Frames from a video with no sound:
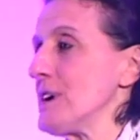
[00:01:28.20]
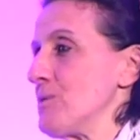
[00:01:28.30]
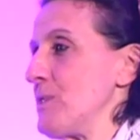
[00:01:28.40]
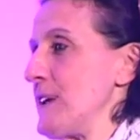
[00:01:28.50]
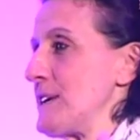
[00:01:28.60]

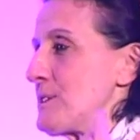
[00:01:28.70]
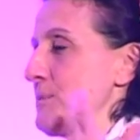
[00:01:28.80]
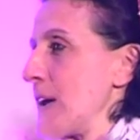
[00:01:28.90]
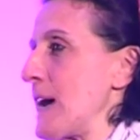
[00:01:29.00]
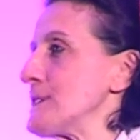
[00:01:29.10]
we need to
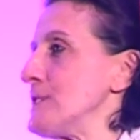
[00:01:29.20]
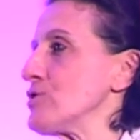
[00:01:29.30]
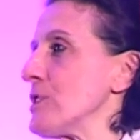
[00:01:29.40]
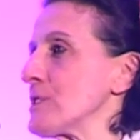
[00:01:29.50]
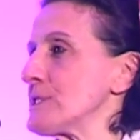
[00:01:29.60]
be
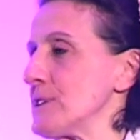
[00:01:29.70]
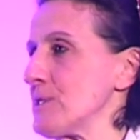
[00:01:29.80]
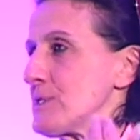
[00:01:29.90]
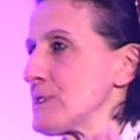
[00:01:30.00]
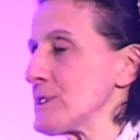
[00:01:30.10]
anti-drugs in
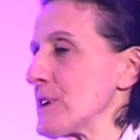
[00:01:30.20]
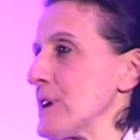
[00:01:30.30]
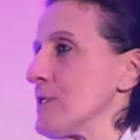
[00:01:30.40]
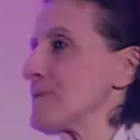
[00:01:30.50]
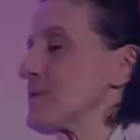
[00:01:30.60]
order to stay off